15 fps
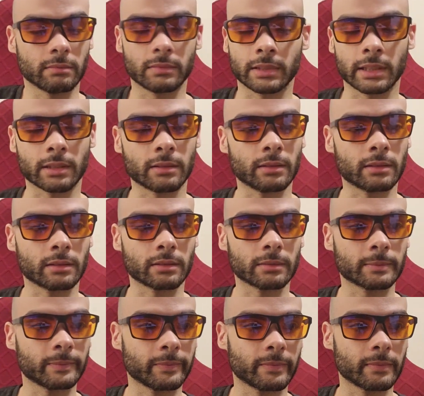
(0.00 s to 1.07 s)
It's like, oh,
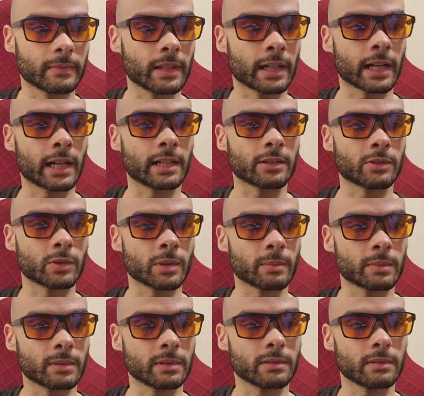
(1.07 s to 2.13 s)
that guy tripped.